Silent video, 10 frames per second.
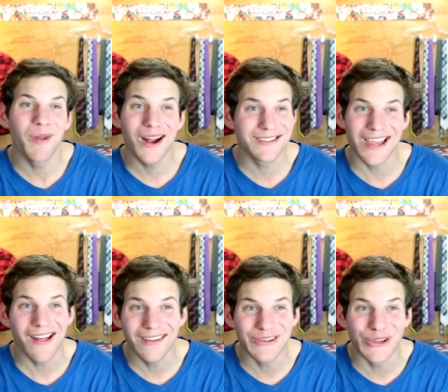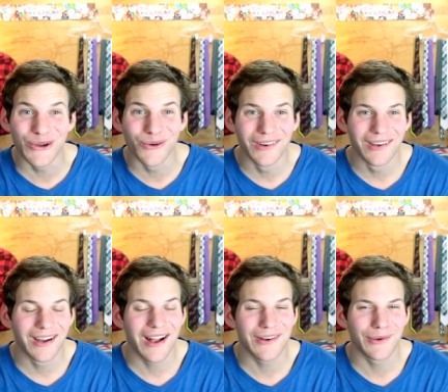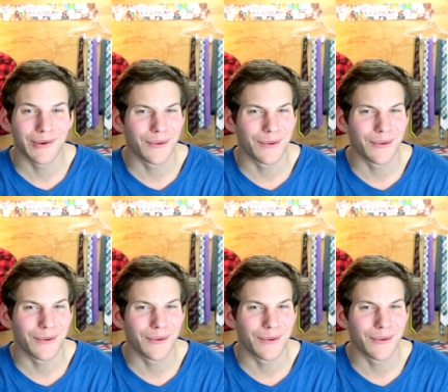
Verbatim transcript: I'm not telling you, and you're